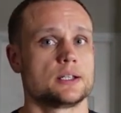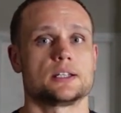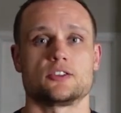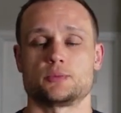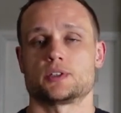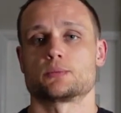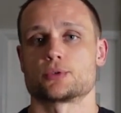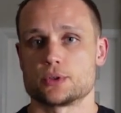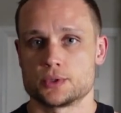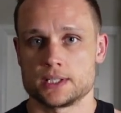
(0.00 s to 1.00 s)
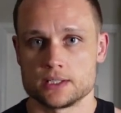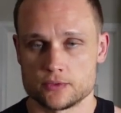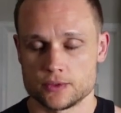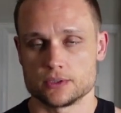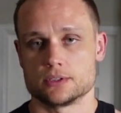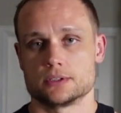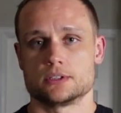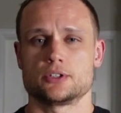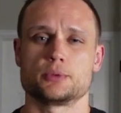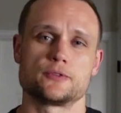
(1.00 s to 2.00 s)
give me some protein to feel a
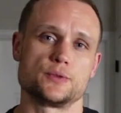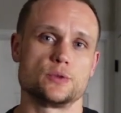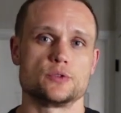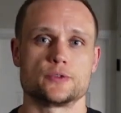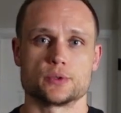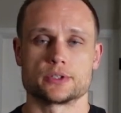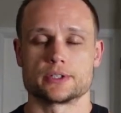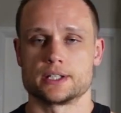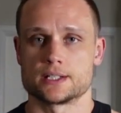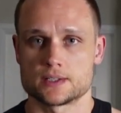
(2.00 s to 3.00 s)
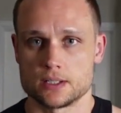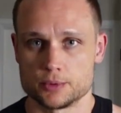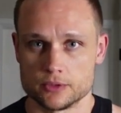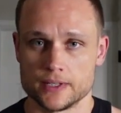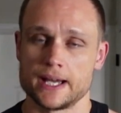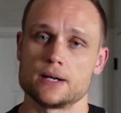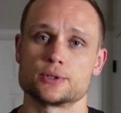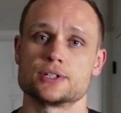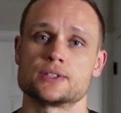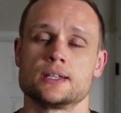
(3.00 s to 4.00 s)
little bit full for the next couple of
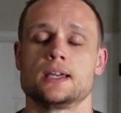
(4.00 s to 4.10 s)
hours.